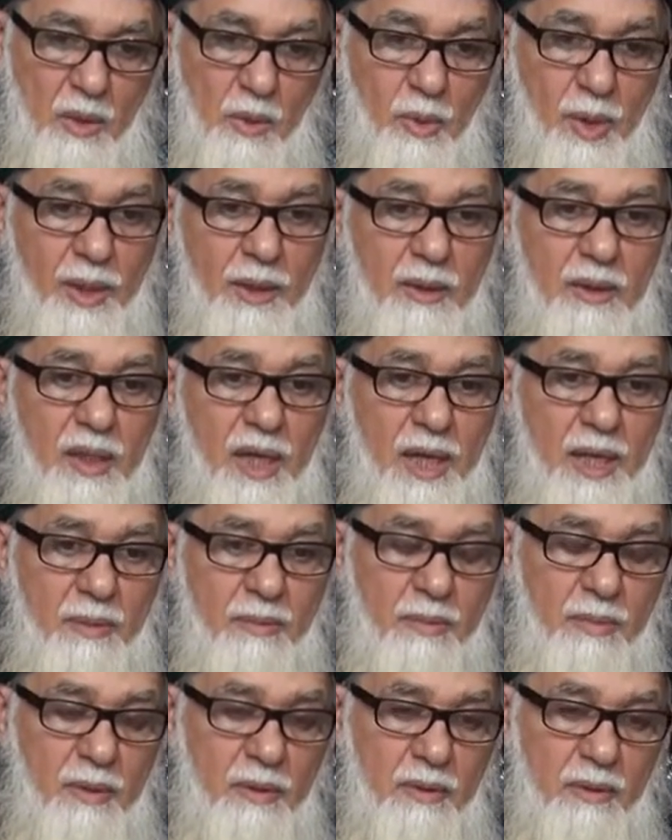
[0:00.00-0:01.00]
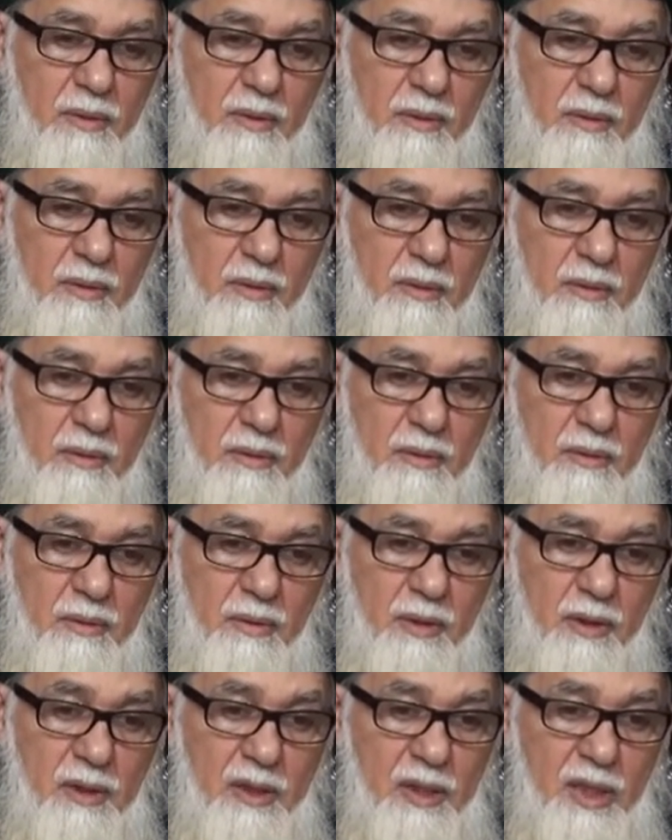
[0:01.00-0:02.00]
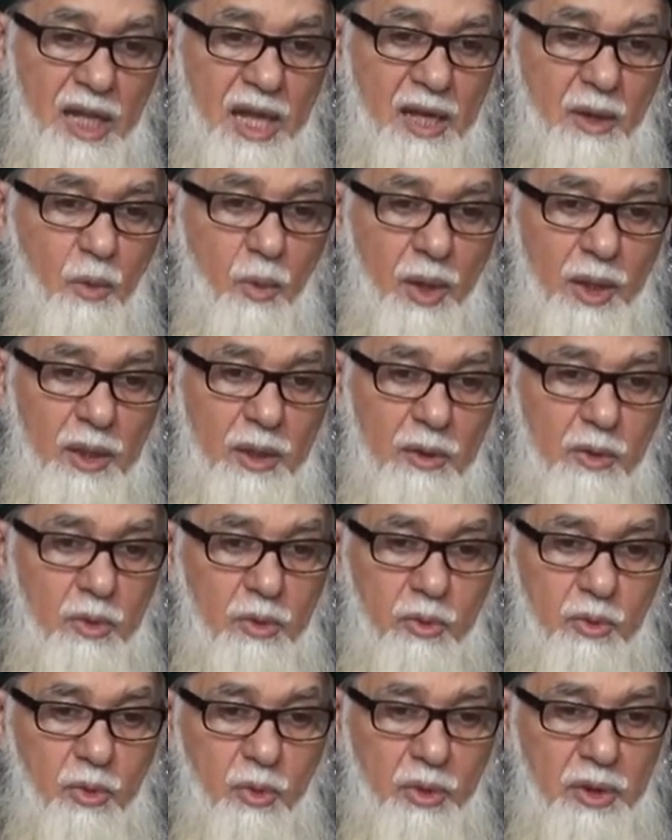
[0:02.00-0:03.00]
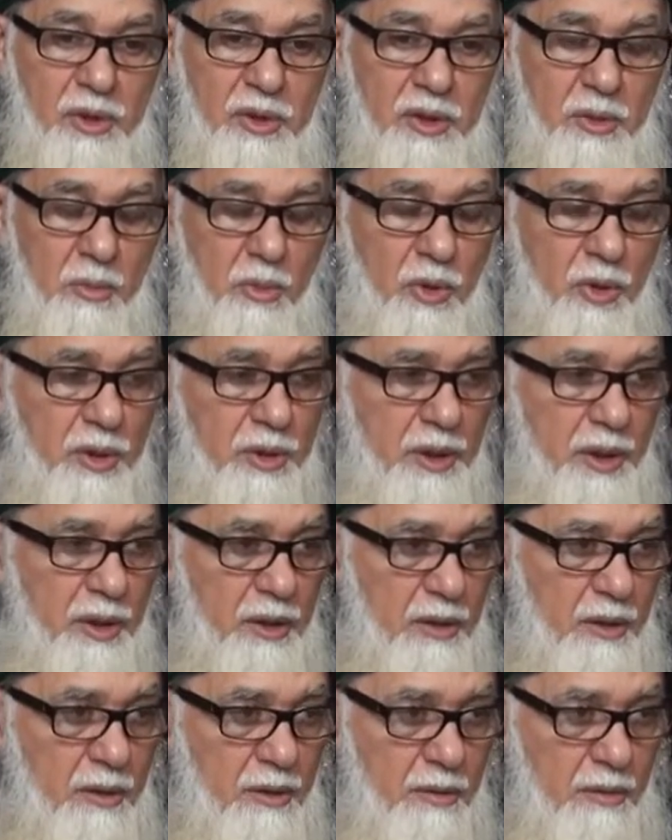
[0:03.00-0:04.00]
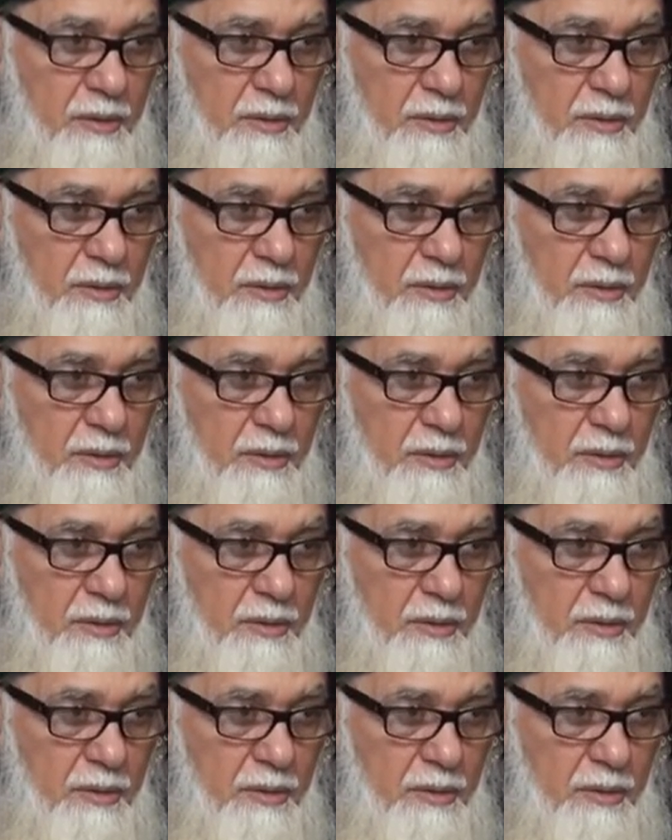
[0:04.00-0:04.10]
One time, it's like 1, 2 in the morning,